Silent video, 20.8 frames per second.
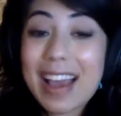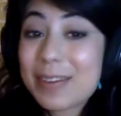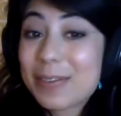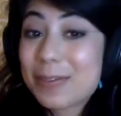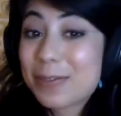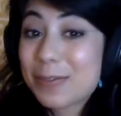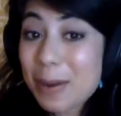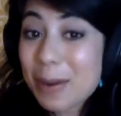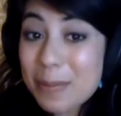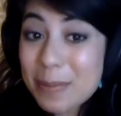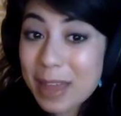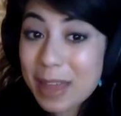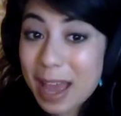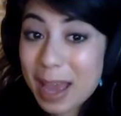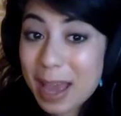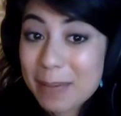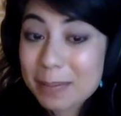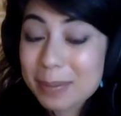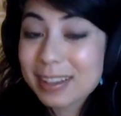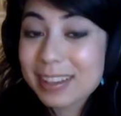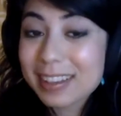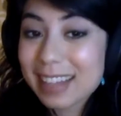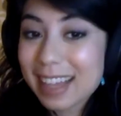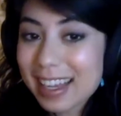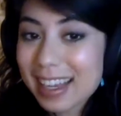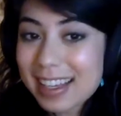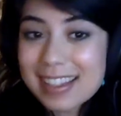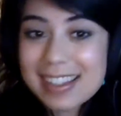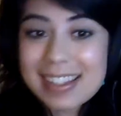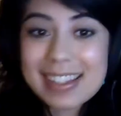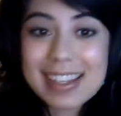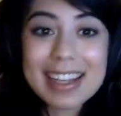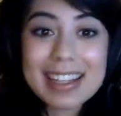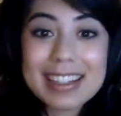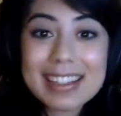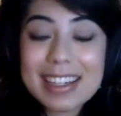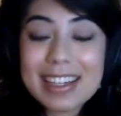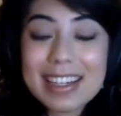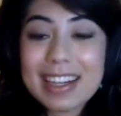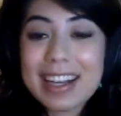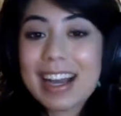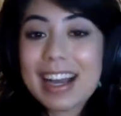from that place, I
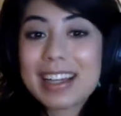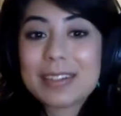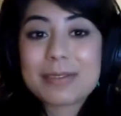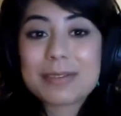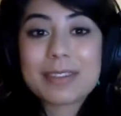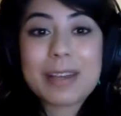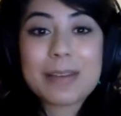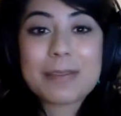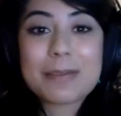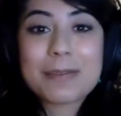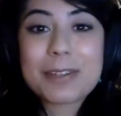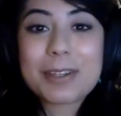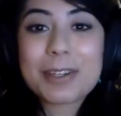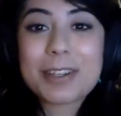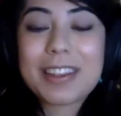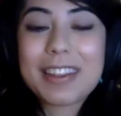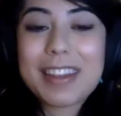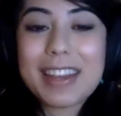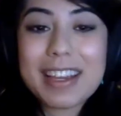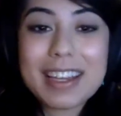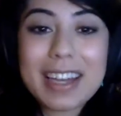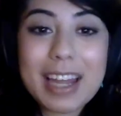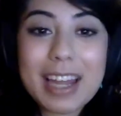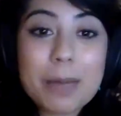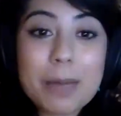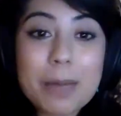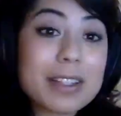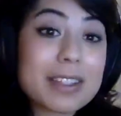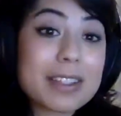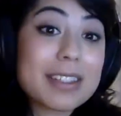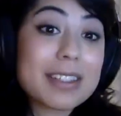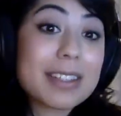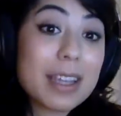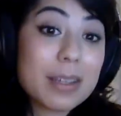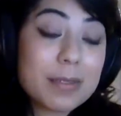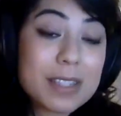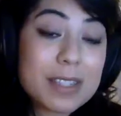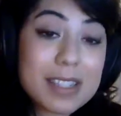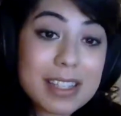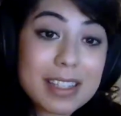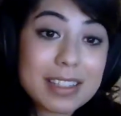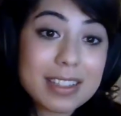did a kind of left field thing, and I went to
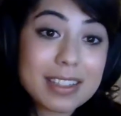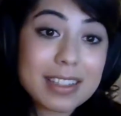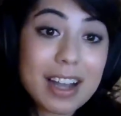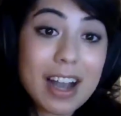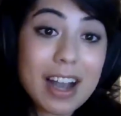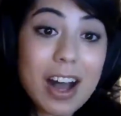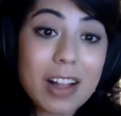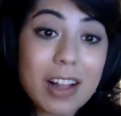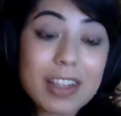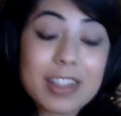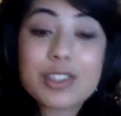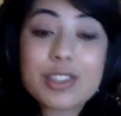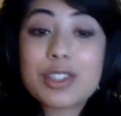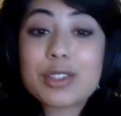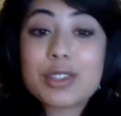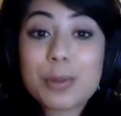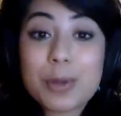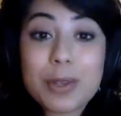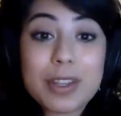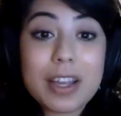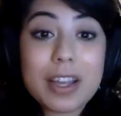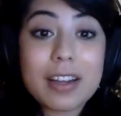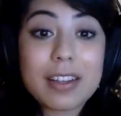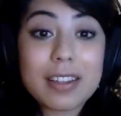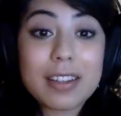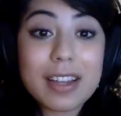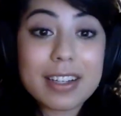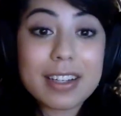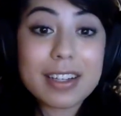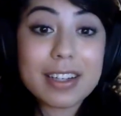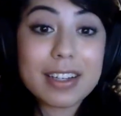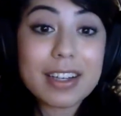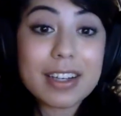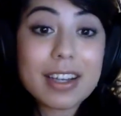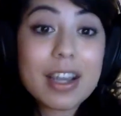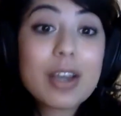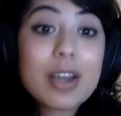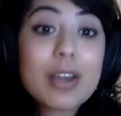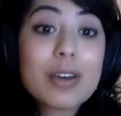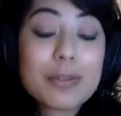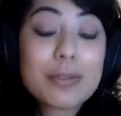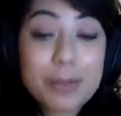Davidson College in North Carolina
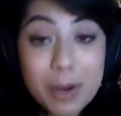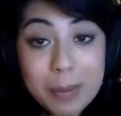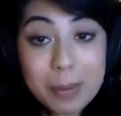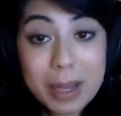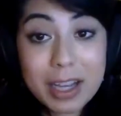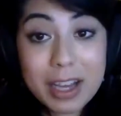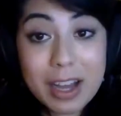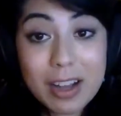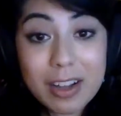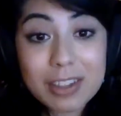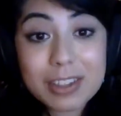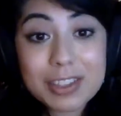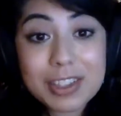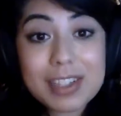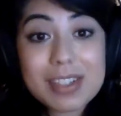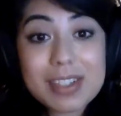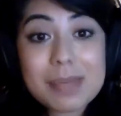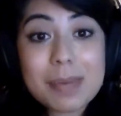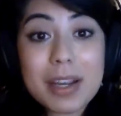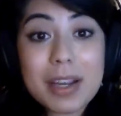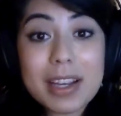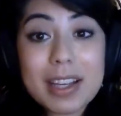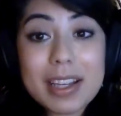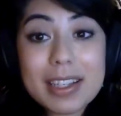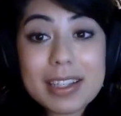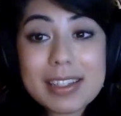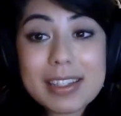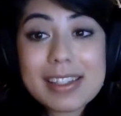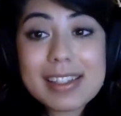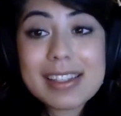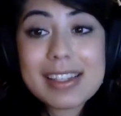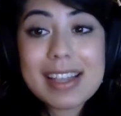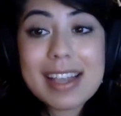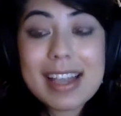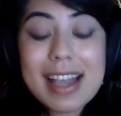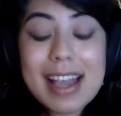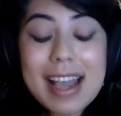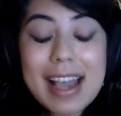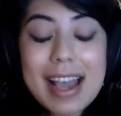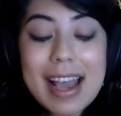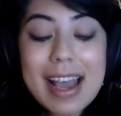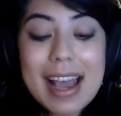for my college experience.
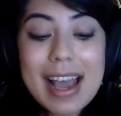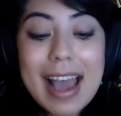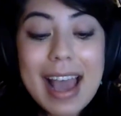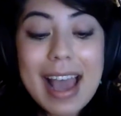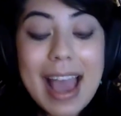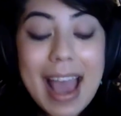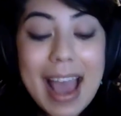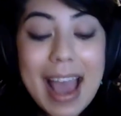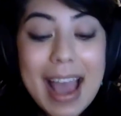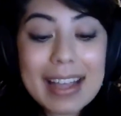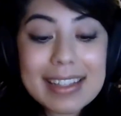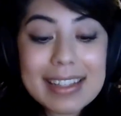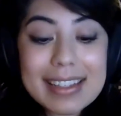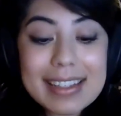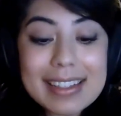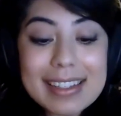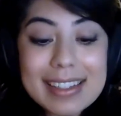And